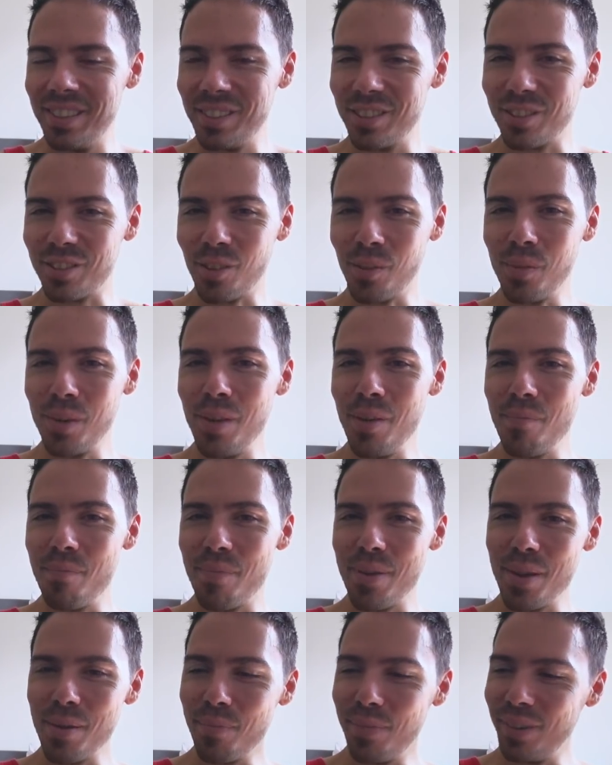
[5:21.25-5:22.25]
So many
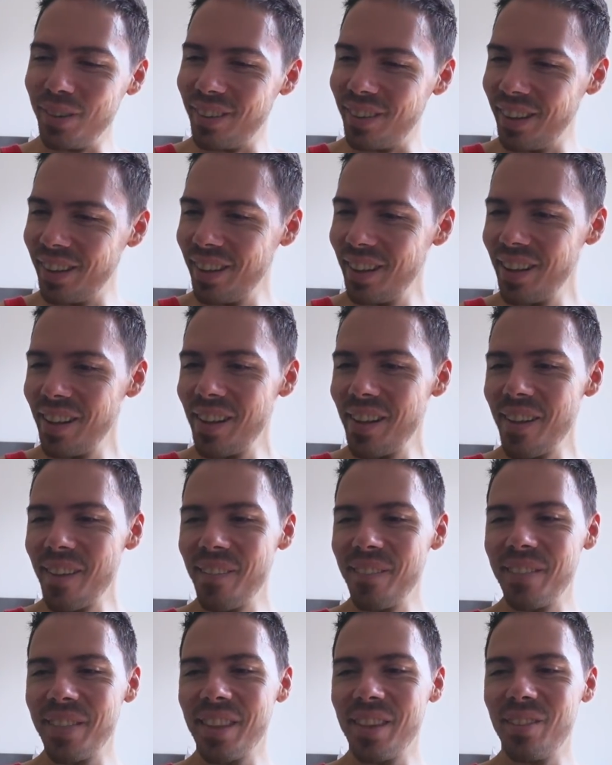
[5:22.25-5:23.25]
people.
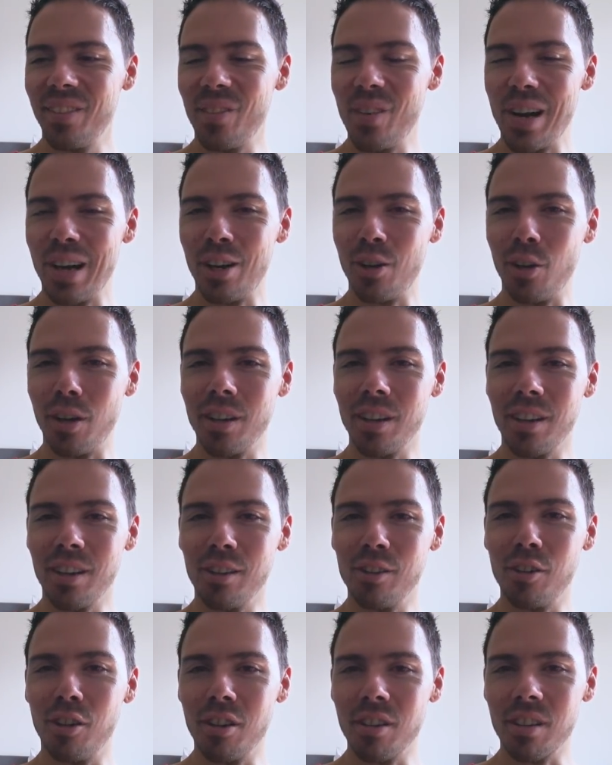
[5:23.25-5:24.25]
Wow, I get
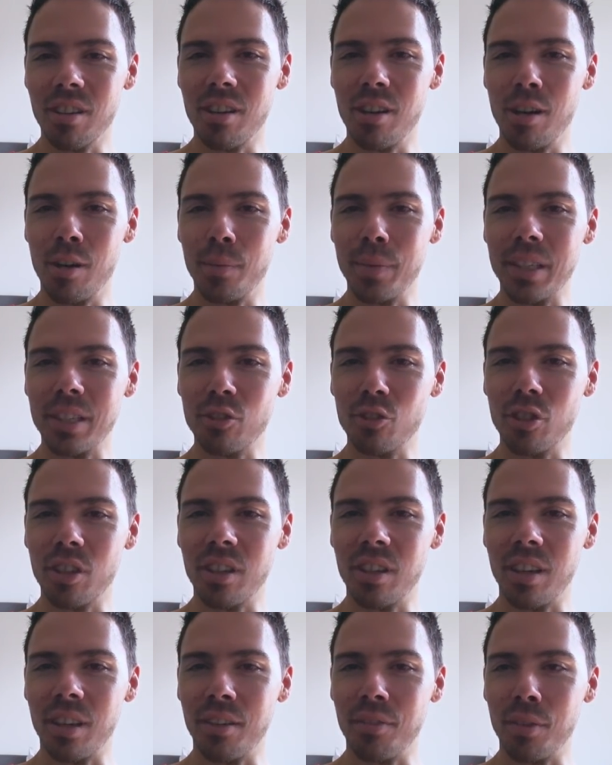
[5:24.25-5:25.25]
a lot of comments
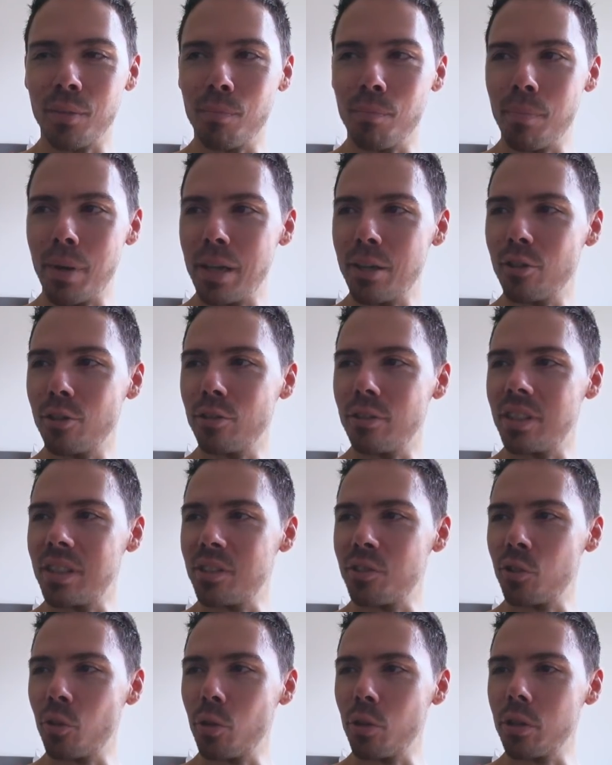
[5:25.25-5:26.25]
saying I have a mental
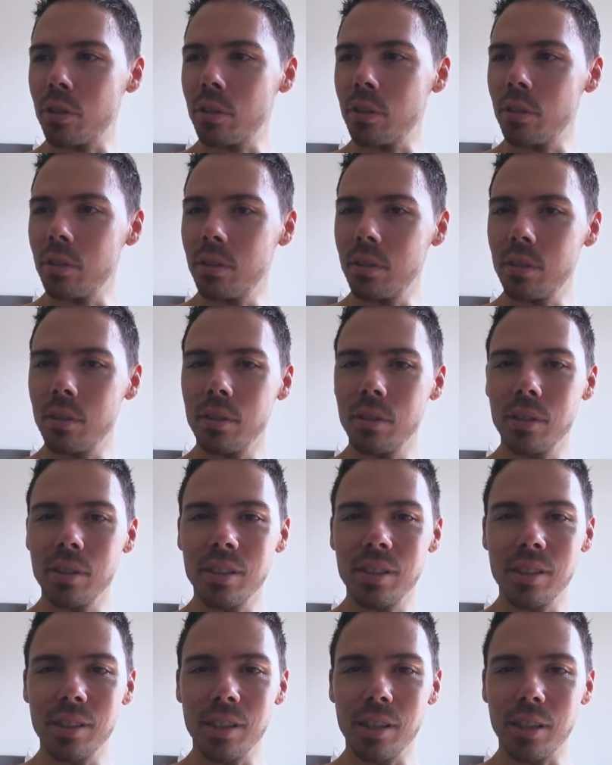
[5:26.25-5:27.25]
disorder.
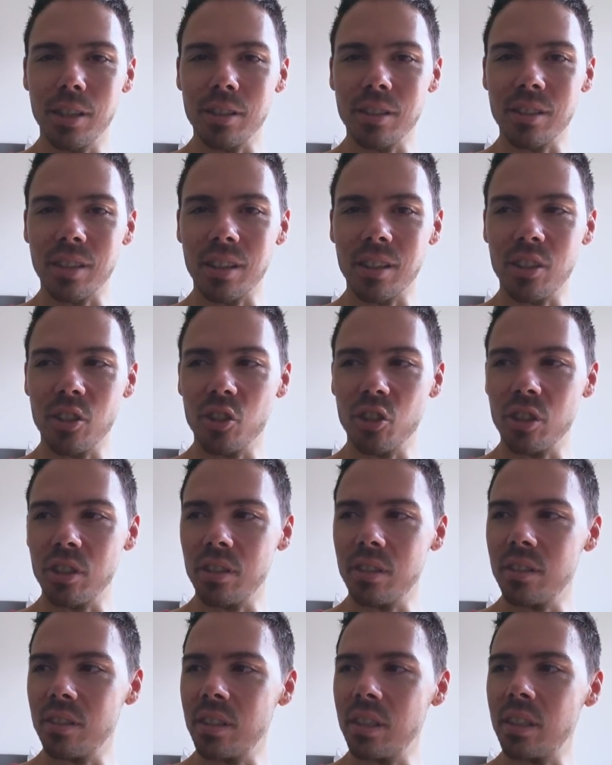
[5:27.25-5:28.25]
It's like you
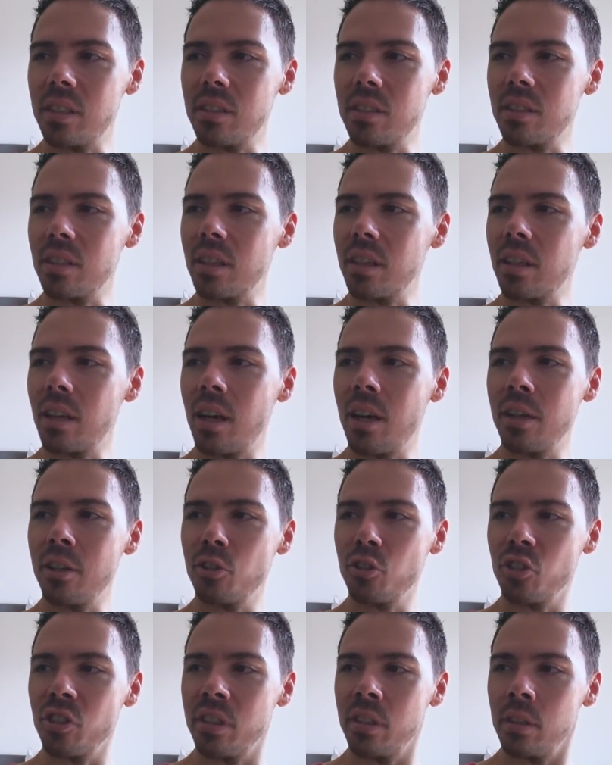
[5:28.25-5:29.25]
should seek
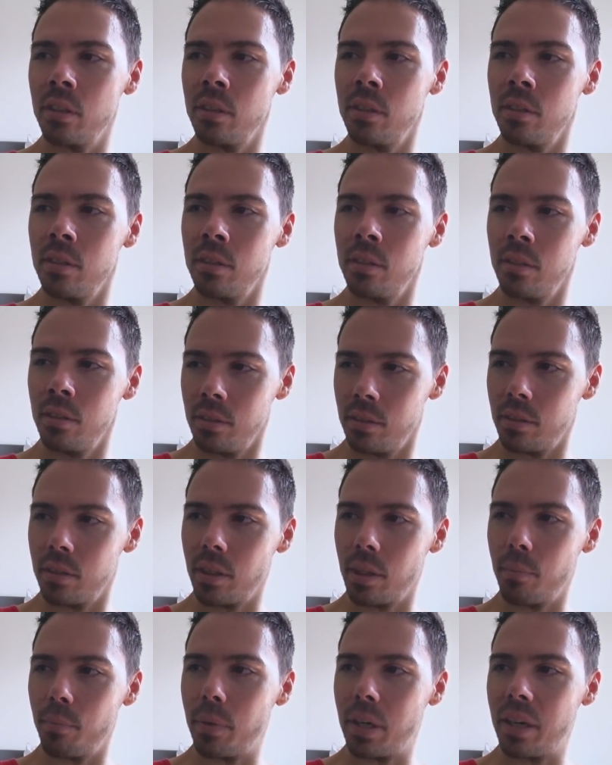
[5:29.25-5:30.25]
psychiatry.
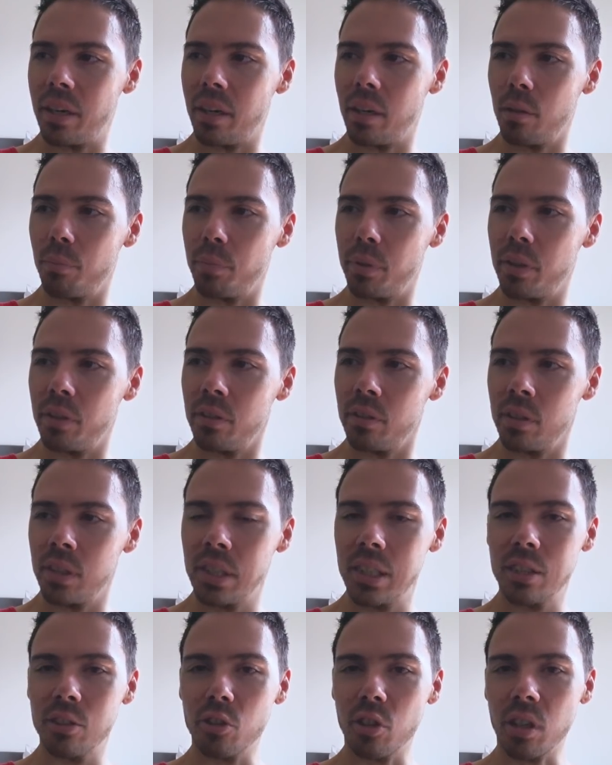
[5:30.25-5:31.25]
That might help you.
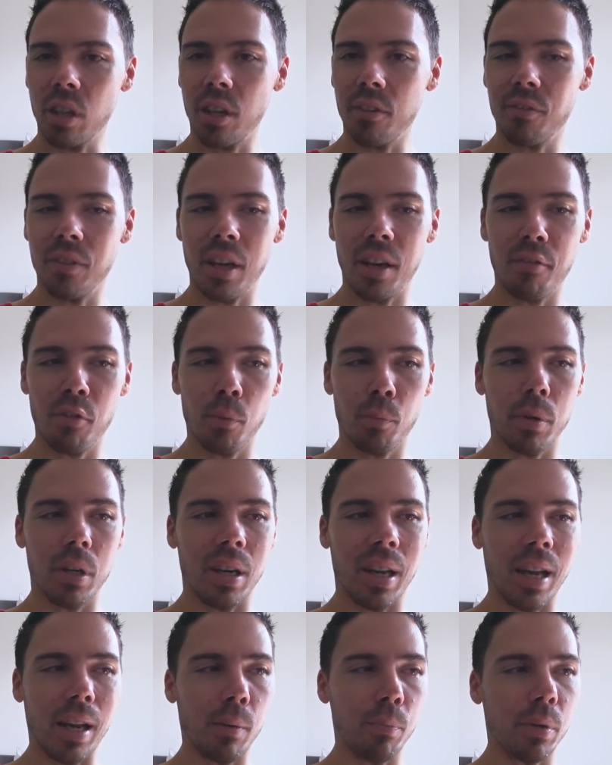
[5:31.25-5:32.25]
It's like I've never
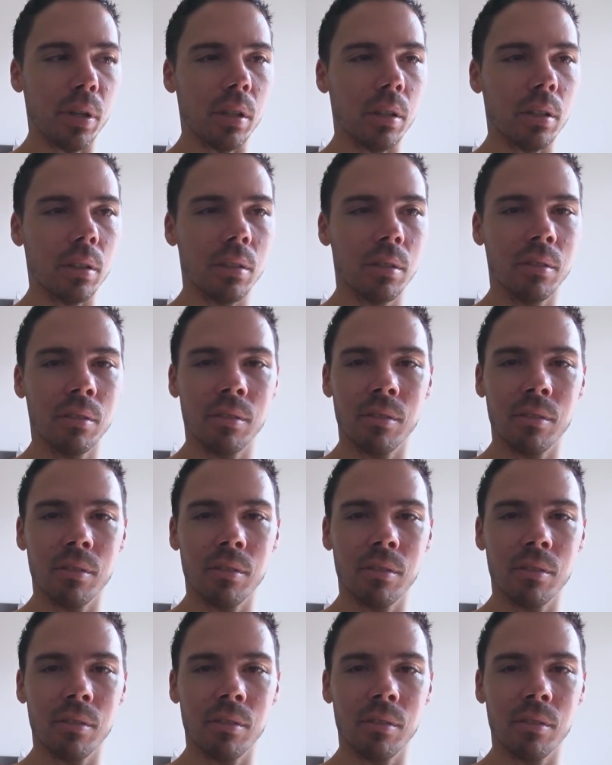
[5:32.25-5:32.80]
been happier.